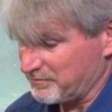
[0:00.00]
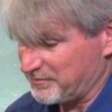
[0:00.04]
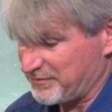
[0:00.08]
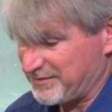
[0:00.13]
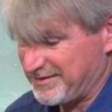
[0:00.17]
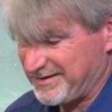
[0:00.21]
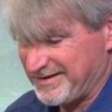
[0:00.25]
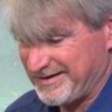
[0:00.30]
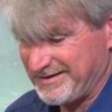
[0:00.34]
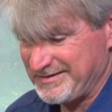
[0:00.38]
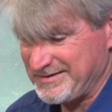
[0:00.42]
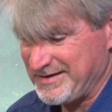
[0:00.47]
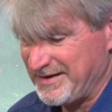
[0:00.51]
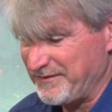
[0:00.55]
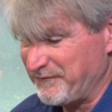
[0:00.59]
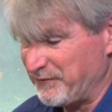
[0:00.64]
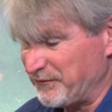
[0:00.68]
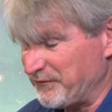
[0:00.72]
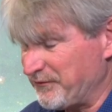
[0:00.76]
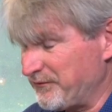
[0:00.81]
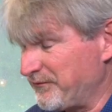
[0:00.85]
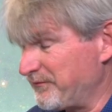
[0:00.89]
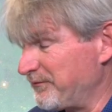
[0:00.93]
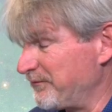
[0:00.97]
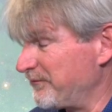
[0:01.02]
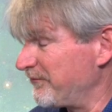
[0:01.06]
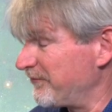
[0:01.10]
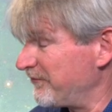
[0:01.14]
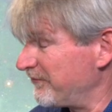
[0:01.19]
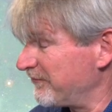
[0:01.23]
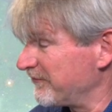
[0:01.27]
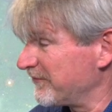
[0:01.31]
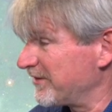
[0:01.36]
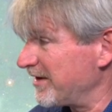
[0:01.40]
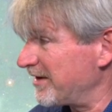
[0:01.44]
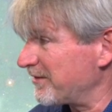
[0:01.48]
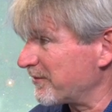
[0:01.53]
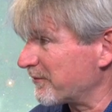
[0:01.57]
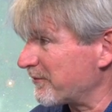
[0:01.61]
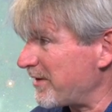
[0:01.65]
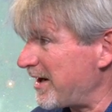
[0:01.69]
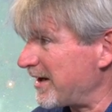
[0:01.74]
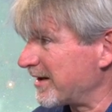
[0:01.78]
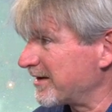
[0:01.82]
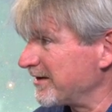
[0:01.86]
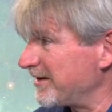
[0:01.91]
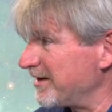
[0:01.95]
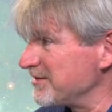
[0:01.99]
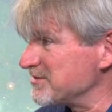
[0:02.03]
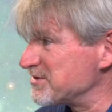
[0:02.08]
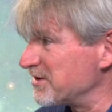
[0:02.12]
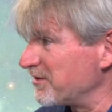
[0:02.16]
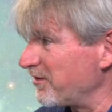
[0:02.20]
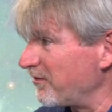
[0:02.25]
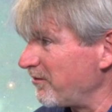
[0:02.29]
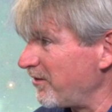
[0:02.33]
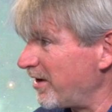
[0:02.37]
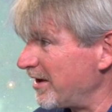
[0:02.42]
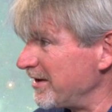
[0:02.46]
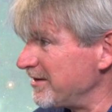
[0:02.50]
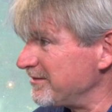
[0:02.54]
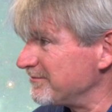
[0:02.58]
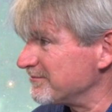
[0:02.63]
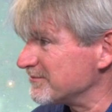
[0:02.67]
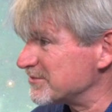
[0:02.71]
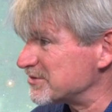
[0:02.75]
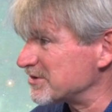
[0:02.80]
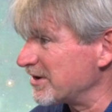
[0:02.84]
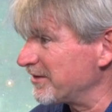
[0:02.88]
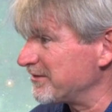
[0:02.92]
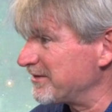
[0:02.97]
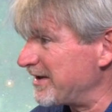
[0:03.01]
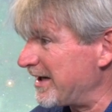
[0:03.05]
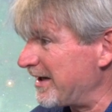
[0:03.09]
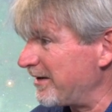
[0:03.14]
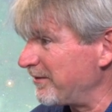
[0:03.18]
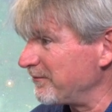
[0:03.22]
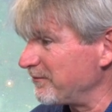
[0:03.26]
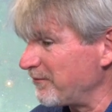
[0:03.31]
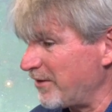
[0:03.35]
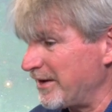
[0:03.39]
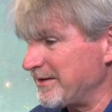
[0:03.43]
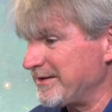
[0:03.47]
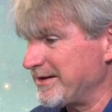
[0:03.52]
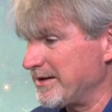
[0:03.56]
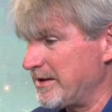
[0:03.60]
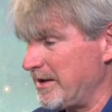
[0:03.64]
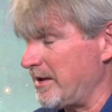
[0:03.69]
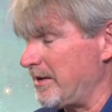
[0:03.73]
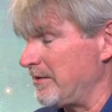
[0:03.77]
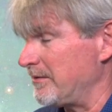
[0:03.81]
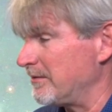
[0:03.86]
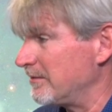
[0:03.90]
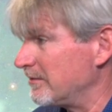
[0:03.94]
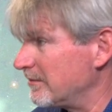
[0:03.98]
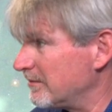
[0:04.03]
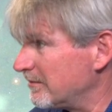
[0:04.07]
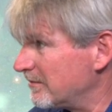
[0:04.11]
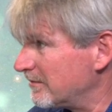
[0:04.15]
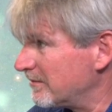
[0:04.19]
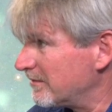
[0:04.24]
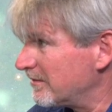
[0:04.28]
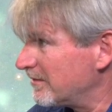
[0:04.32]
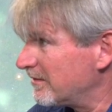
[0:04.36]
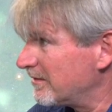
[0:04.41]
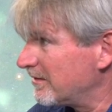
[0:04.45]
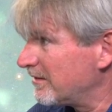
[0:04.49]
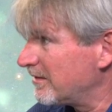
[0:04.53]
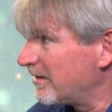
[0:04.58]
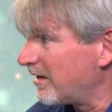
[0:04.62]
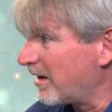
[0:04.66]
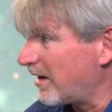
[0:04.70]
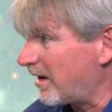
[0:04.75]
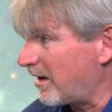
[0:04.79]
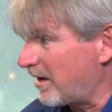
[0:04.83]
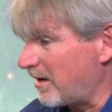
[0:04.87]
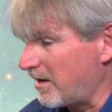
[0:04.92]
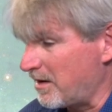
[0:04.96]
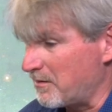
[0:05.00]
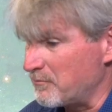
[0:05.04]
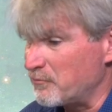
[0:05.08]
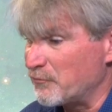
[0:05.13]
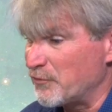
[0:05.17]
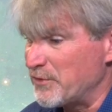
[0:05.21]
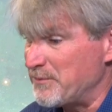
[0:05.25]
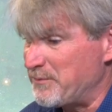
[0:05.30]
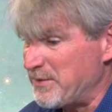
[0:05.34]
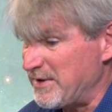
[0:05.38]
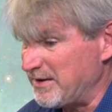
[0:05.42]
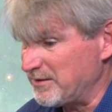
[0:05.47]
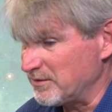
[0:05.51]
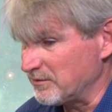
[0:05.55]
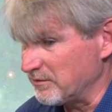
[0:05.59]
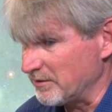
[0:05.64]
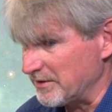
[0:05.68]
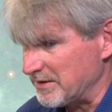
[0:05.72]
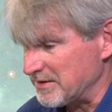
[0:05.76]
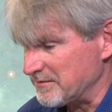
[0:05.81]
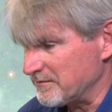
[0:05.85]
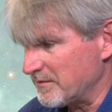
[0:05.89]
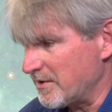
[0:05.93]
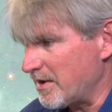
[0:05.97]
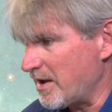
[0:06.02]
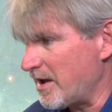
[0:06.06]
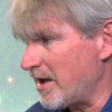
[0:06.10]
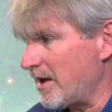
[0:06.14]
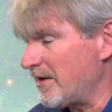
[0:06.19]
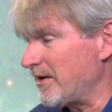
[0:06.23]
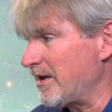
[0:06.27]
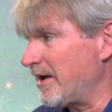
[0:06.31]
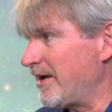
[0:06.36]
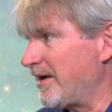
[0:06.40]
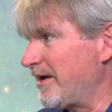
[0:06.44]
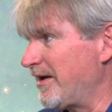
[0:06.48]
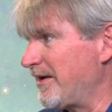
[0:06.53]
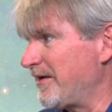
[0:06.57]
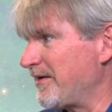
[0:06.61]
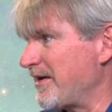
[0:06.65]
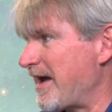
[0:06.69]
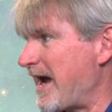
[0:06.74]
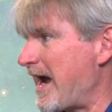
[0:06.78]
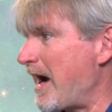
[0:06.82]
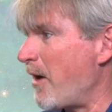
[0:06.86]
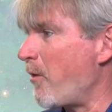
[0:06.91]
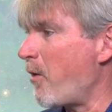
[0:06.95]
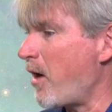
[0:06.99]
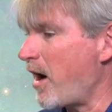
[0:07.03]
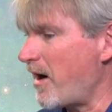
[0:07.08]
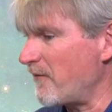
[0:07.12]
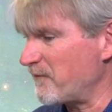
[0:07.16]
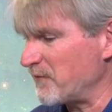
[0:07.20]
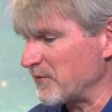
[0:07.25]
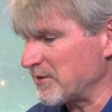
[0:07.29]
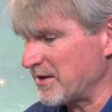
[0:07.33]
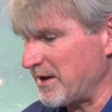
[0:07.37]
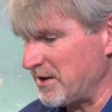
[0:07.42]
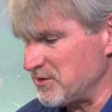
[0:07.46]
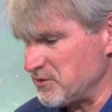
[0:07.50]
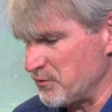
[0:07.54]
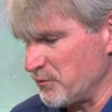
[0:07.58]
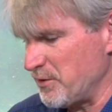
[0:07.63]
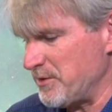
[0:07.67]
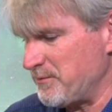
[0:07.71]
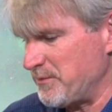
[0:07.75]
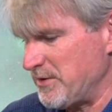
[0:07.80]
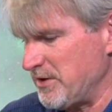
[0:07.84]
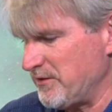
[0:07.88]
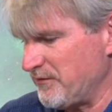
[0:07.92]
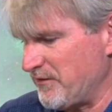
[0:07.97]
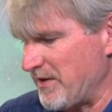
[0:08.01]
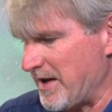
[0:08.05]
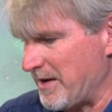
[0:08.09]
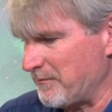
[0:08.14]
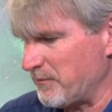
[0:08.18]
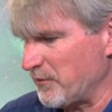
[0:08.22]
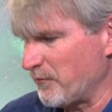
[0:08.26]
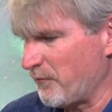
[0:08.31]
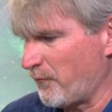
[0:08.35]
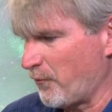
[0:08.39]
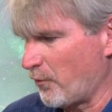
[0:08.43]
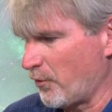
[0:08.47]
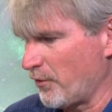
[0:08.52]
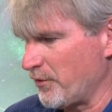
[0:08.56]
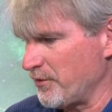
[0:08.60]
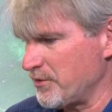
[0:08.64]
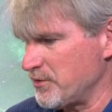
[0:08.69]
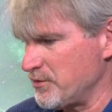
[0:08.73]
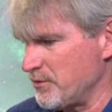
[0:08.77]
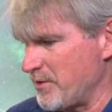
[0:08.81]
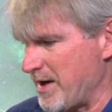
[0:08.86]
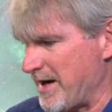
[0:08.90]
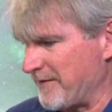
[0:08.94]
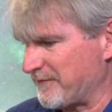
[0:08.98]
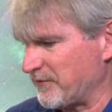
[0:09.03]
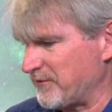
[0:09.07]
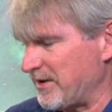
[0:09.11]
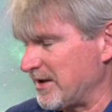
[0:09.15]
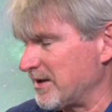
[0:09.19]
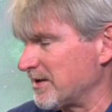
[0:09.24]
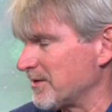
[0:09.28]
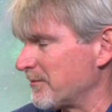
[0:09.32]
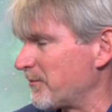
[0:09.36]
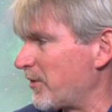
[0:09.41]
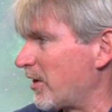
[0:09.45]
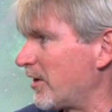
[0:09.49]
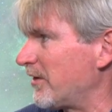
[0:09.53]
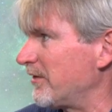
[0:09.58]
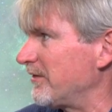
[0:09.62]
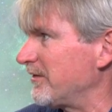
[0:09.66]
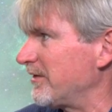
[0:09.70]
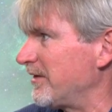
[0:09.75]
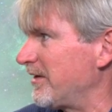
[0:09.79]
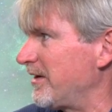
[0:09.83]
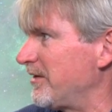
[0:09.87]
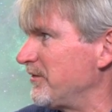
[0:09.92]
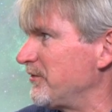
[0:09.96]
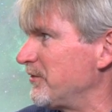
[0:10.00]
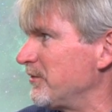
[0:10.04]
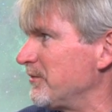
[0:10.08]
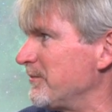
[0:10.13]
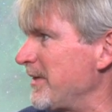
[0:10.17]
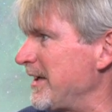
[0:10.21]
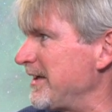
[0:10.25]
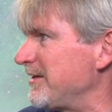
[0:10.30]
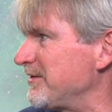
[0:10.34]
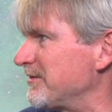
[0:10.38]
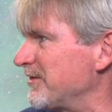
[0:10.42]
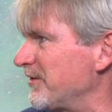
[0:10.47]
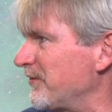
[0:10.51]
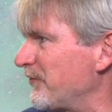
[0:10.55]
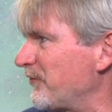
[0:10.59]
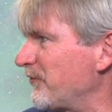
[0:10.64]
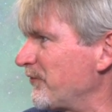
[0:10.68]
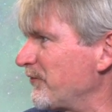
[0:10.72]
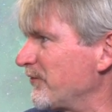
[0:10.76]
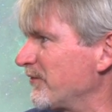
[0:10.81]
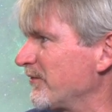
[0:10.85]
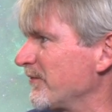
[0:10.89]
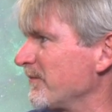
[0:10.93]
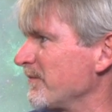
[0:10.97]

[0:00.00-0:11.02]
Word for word: can you even get a rocket engine to light, shut down, light again, hmm. um, repeatedly? And then how often can you repeat that before you have to take it apart and do maintenance?